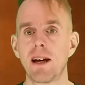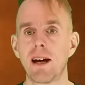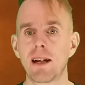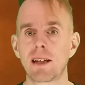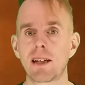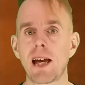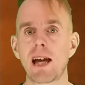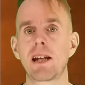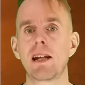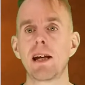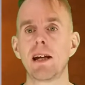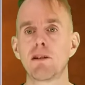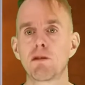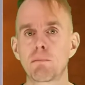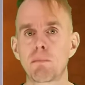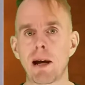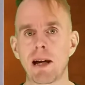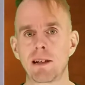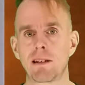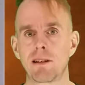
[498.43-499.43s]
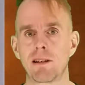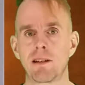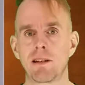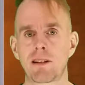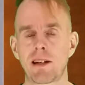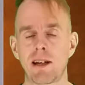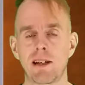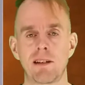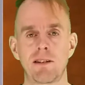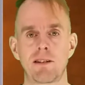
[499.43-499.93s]
again it's back to
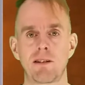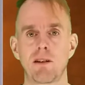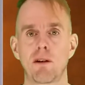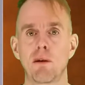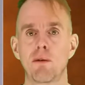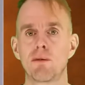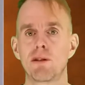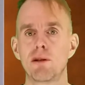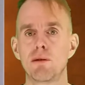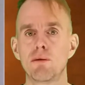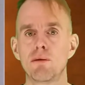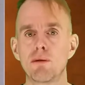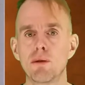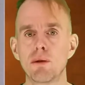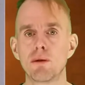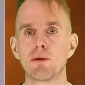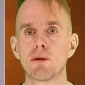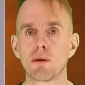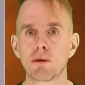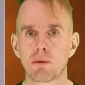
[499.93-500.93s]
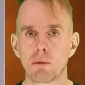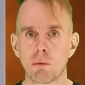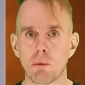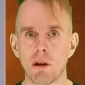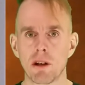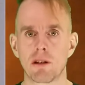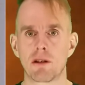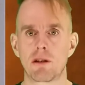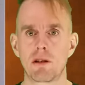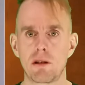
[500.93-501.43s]
this case of you do not
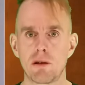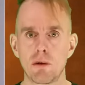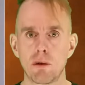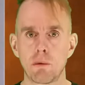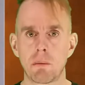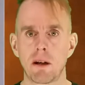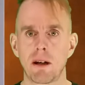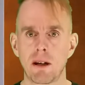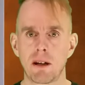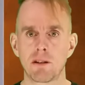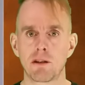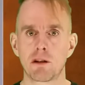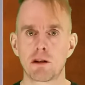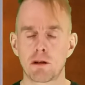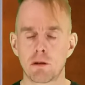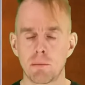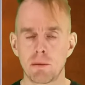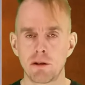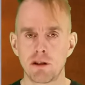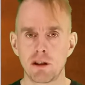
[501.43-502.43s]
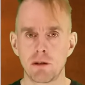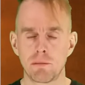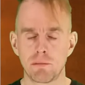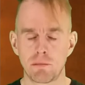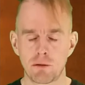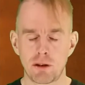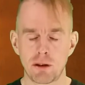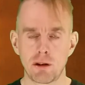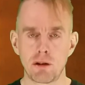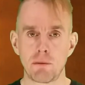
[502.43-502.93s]
want your plant to,
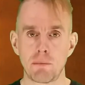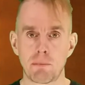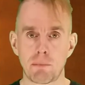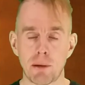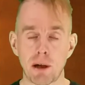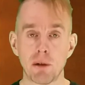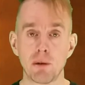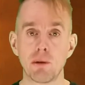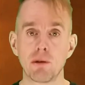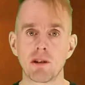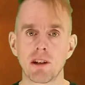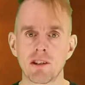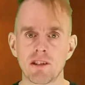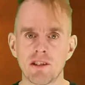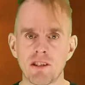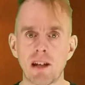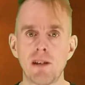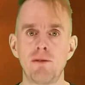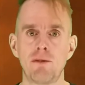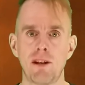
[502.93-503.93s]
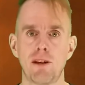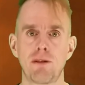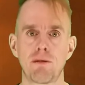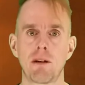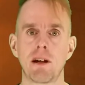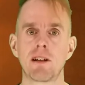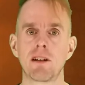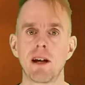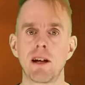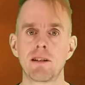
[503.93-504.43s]
to pose a safety
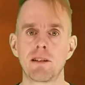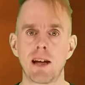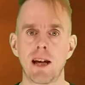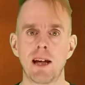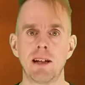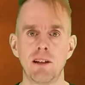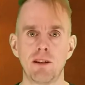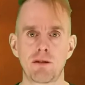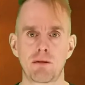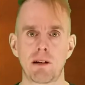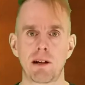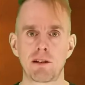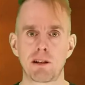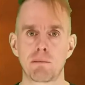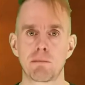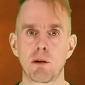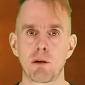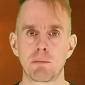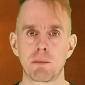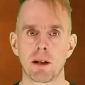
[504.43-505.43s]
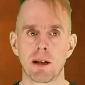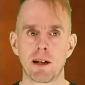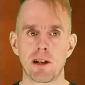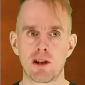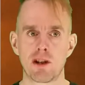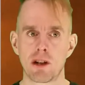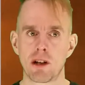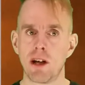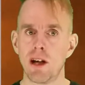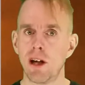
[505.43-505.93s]
threat to any surrounding
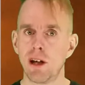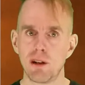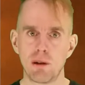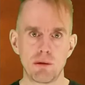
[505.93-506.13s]
population.